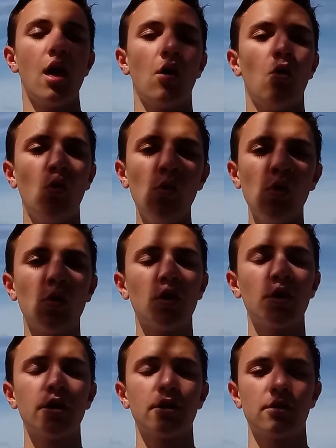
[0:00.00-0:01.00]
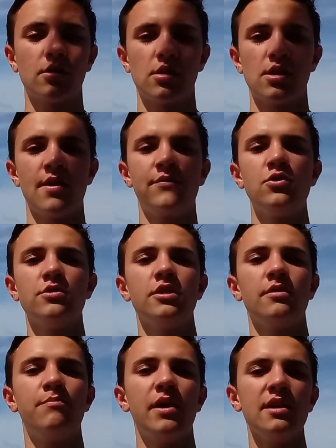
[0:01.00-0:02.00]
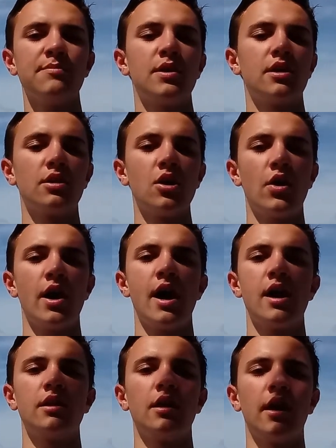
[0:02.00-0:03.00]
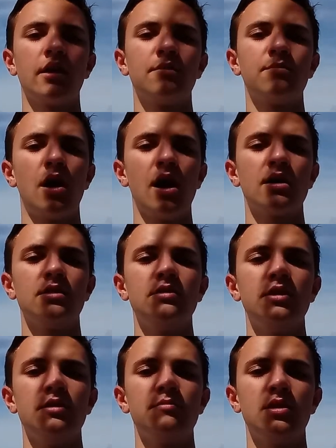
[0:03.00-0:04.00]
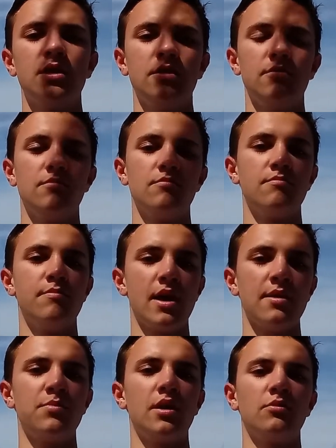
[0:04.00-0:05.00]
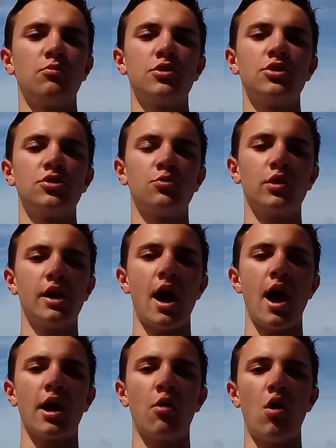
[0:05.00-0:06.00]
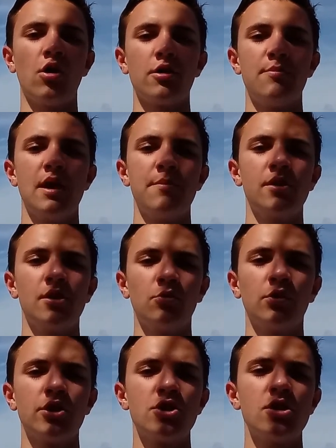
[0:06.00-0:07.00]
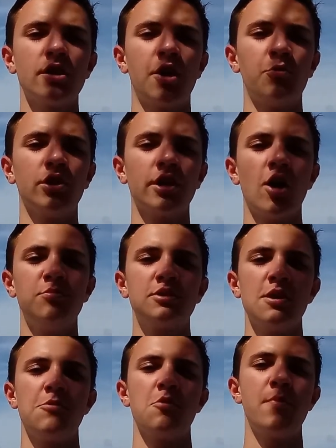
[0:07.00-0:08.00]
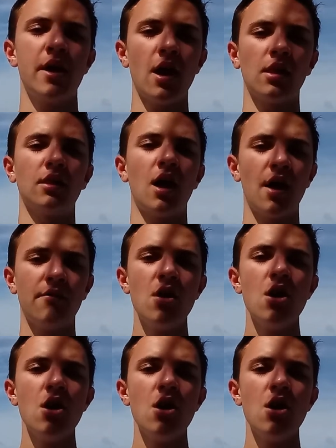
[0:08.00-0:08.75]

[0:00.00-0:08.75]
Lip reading: Or if you need a bait pen, go ahead and buy a D&B bait pen, which is a really high quality bait pen and really good and really helps keep your bait alive